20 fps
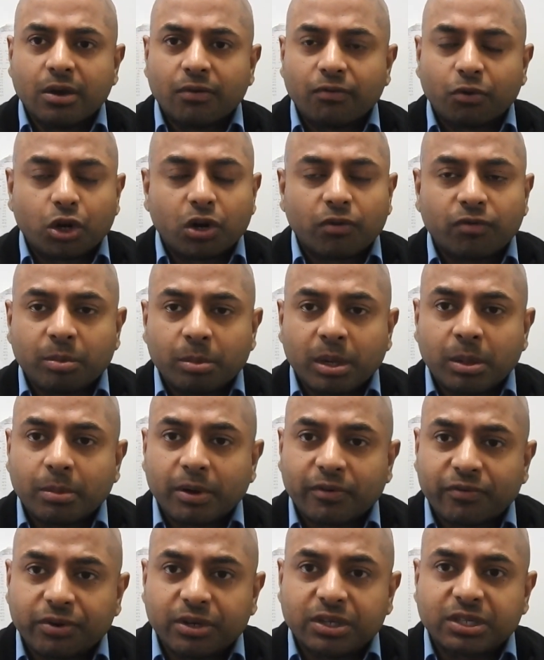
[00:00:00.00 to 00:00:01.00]
What do we mean
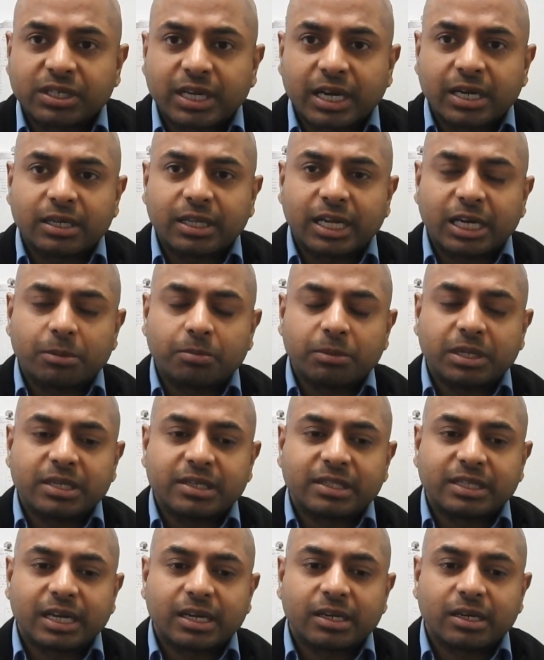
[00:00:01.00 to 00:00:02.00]
by firsthand? That
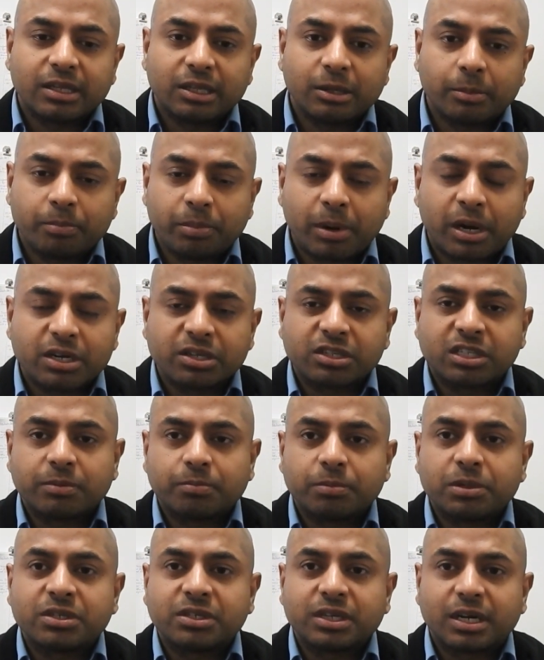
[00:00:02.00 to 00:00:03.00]
means that the
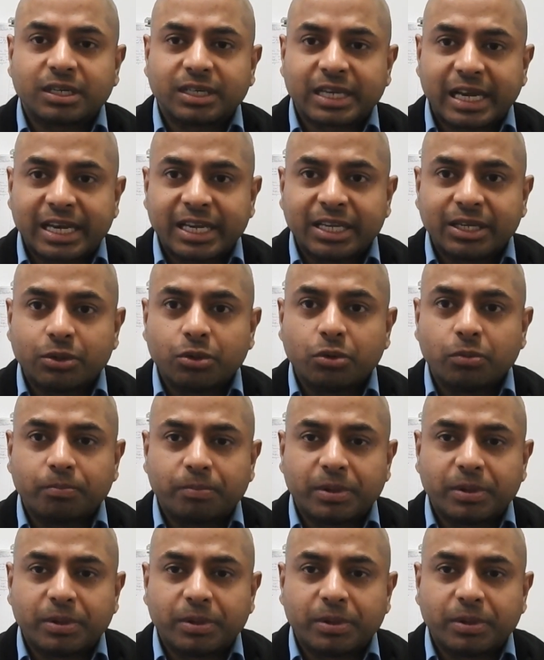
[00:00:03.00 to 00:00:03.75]
participants are telling you